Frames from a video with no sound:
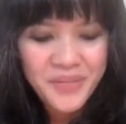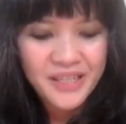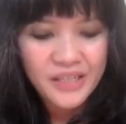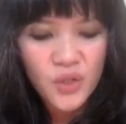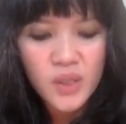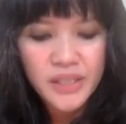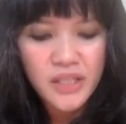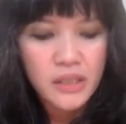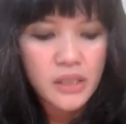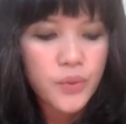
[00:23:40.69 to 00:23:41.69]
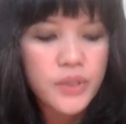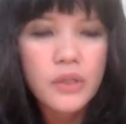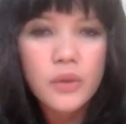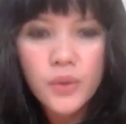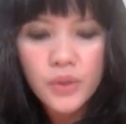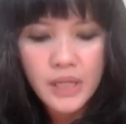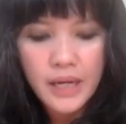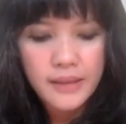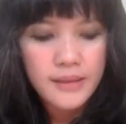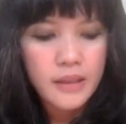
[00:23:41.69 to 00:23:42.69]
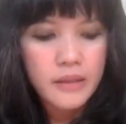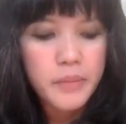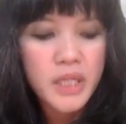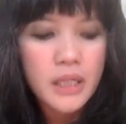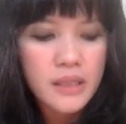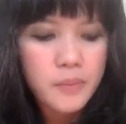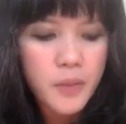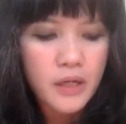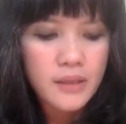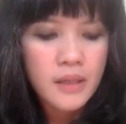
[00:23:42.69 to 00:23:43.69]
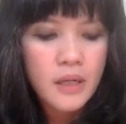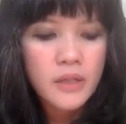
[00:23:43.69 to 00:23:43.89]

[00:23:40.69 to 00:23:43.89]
technology was used as a meeting space